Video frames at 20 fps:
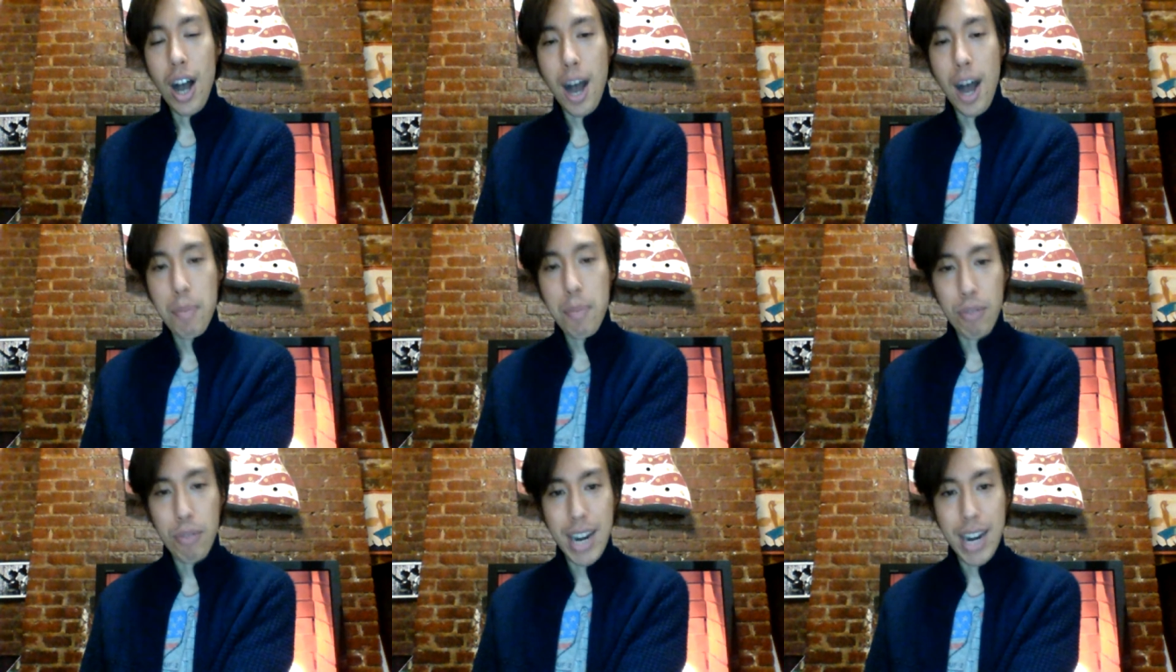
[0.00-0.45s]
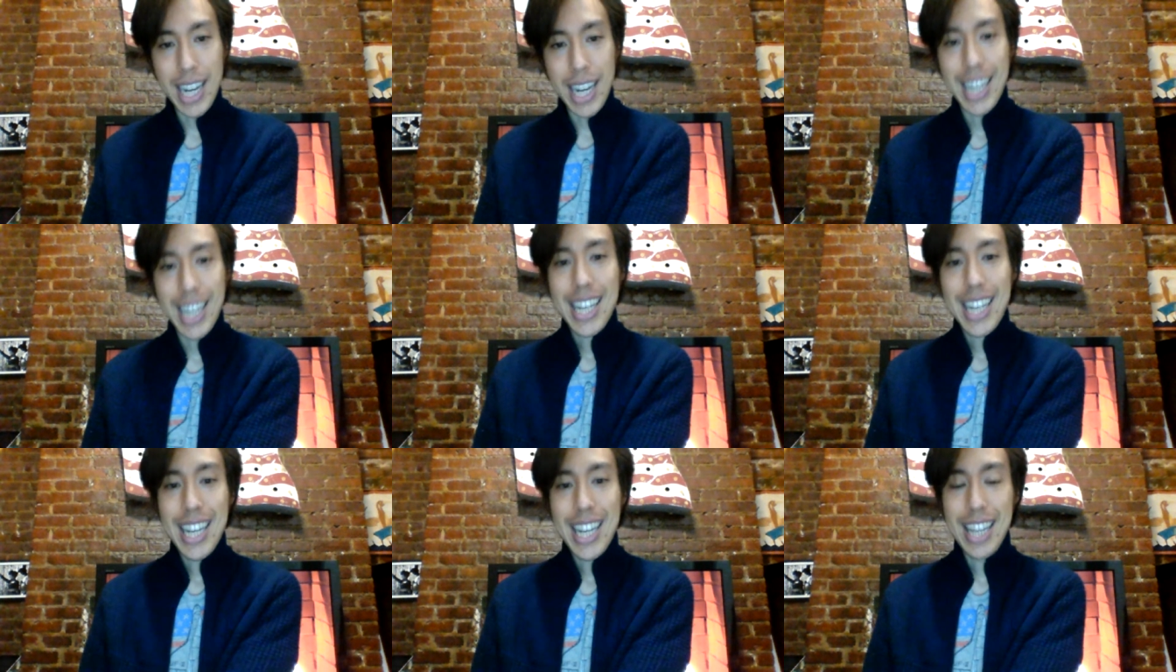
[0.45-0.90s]

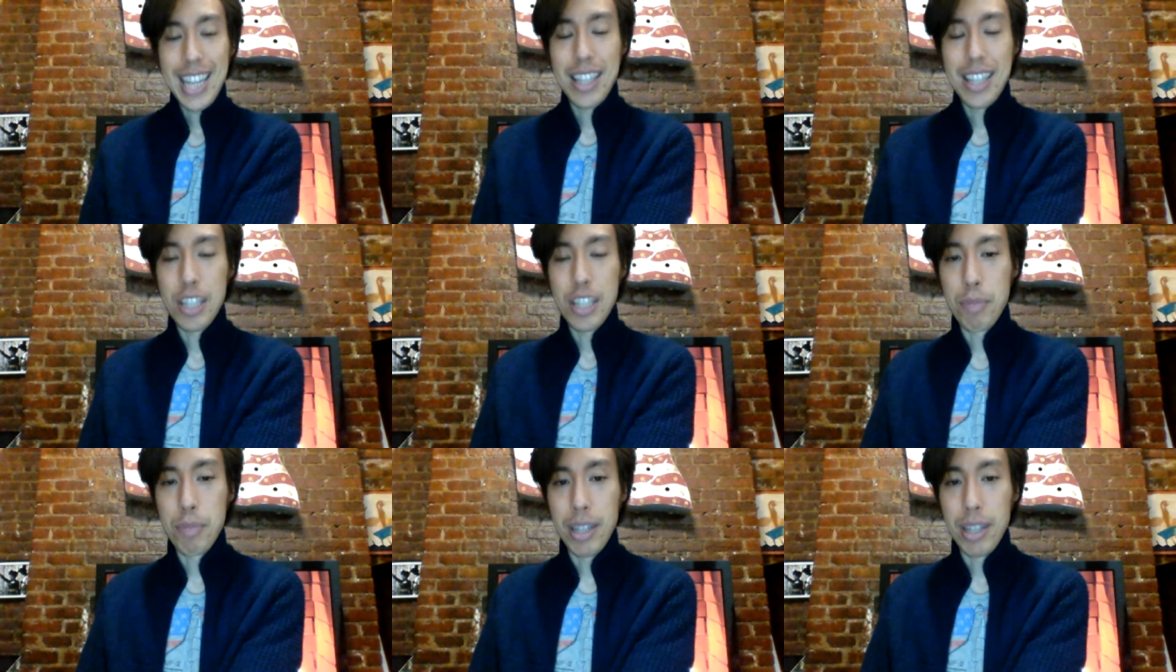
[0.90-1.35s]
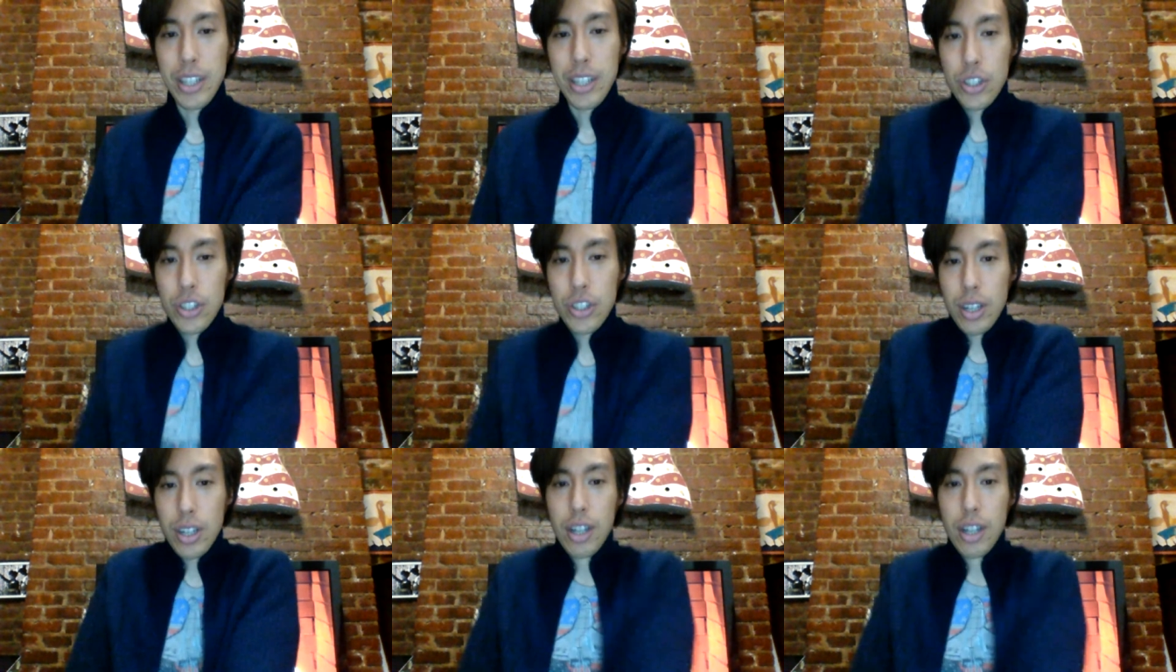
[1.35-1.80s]
operating in this
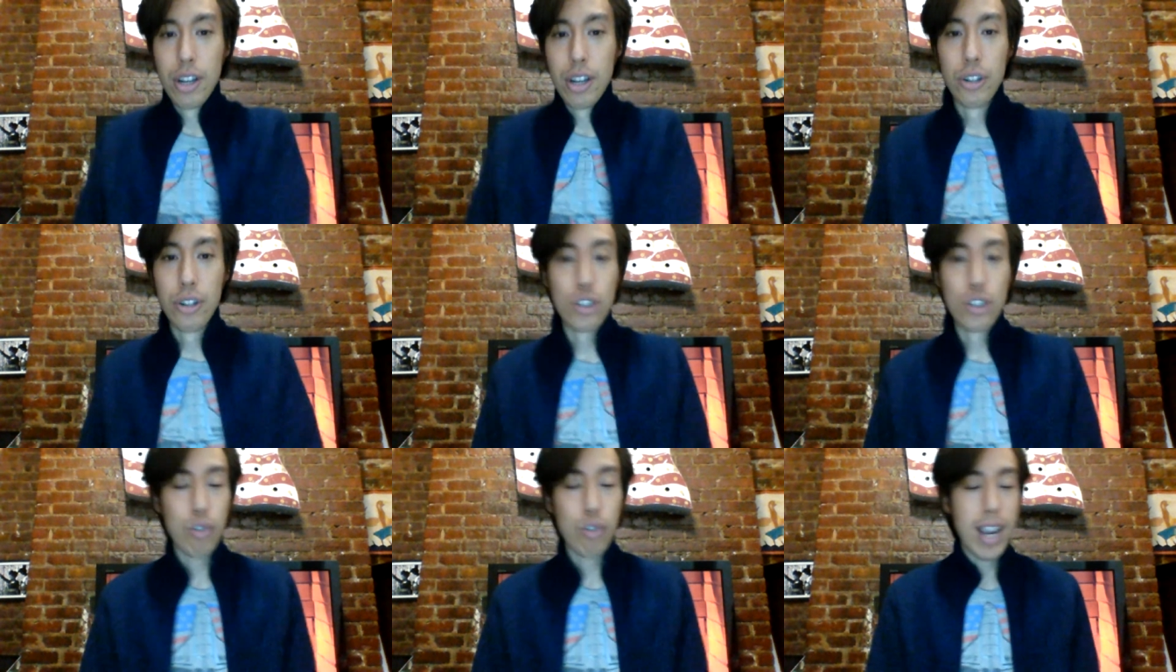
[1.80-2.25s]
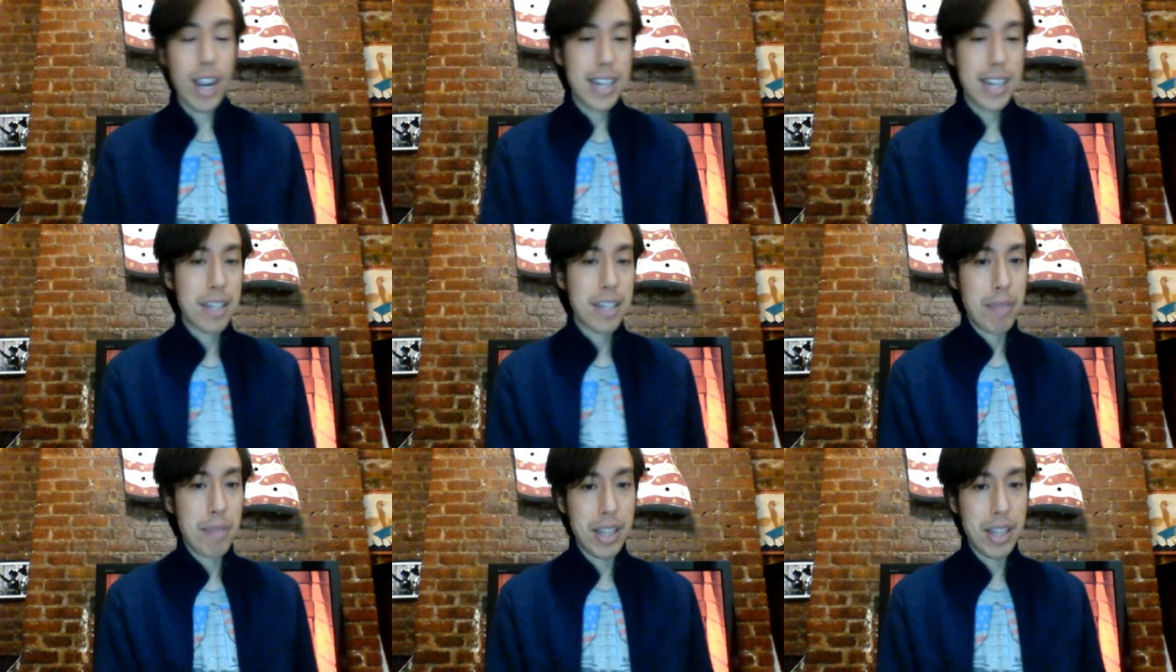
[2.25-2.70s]
militia, who
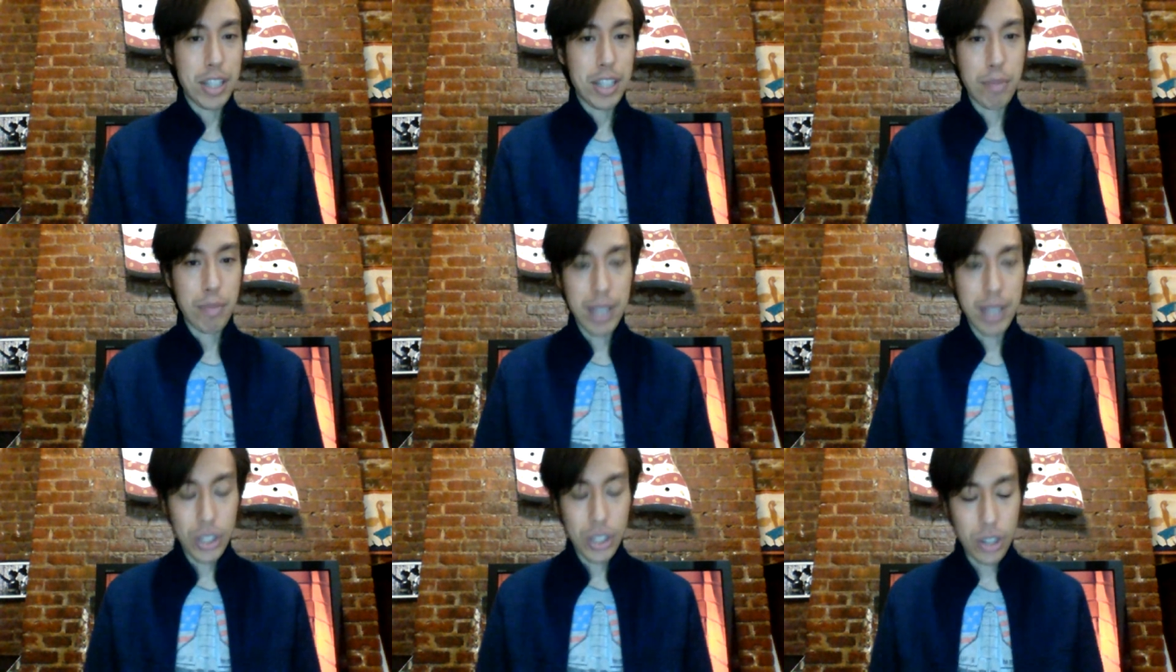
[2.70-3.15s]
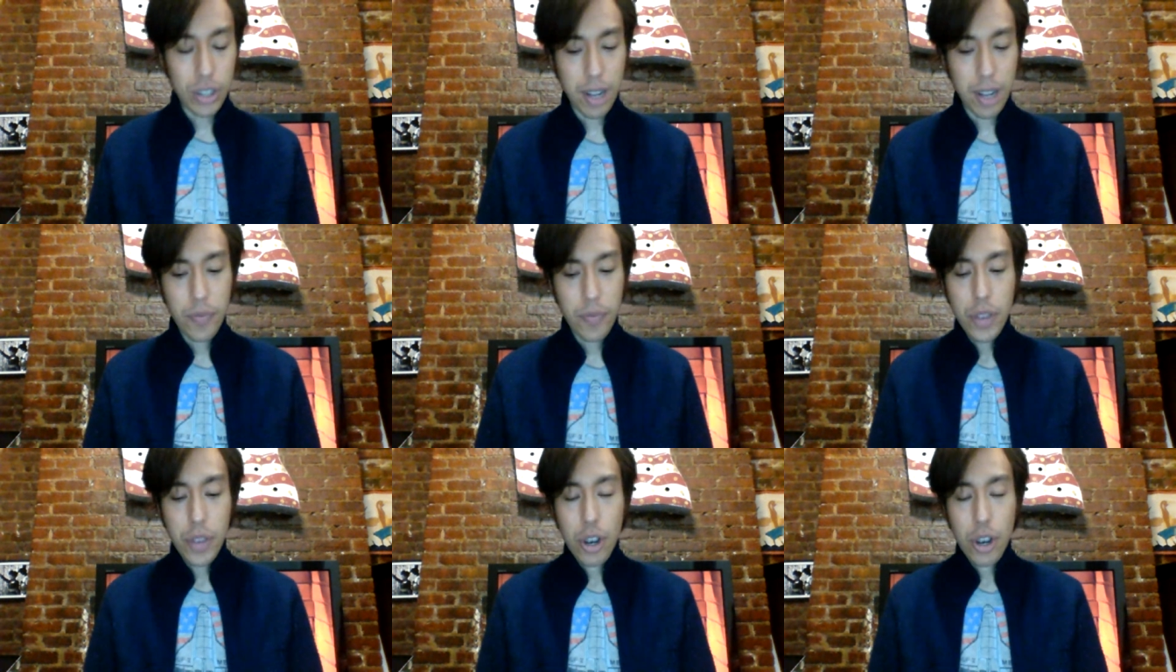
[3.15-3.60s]
trained him in this
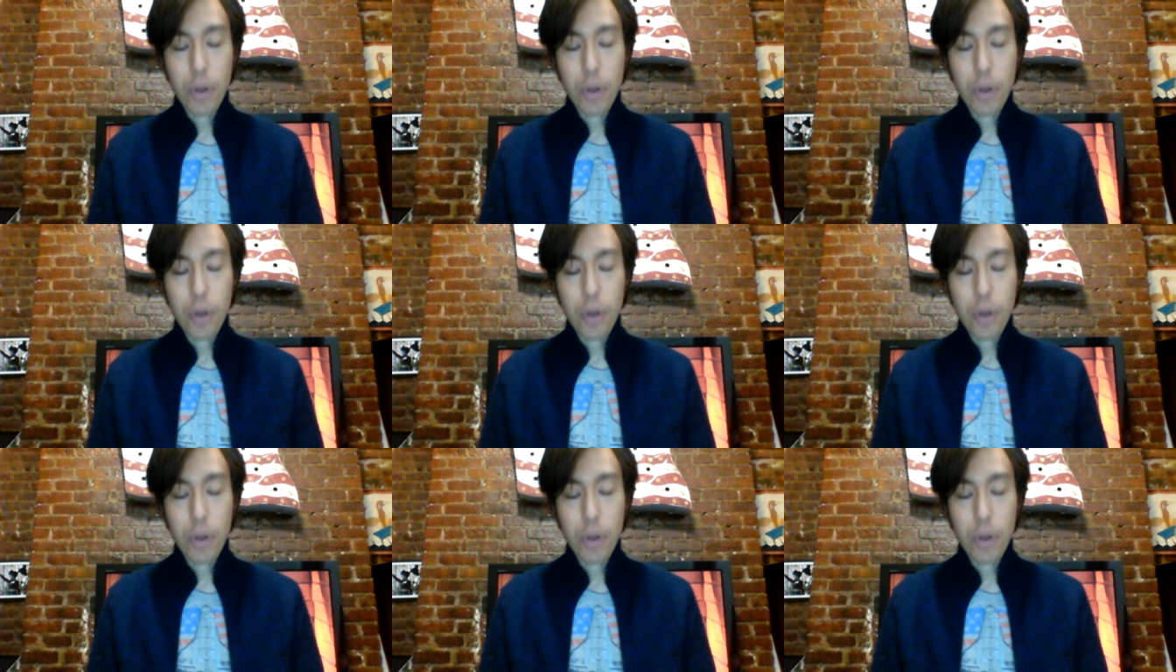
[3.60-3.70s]
militia,